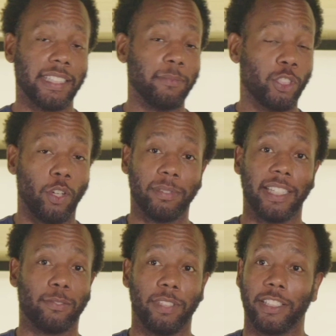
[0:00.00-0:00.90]
I'm so
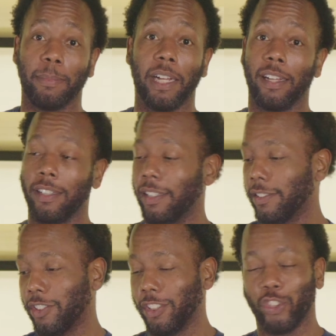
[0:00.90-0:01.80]
obsessed with this ball.
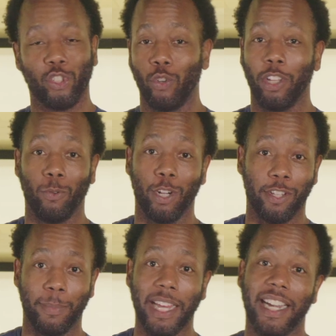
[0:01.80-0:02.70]
There's just no other
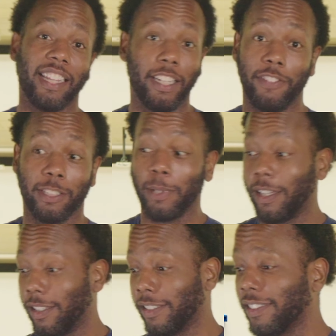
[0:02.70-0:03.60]
words about it. I love this ball.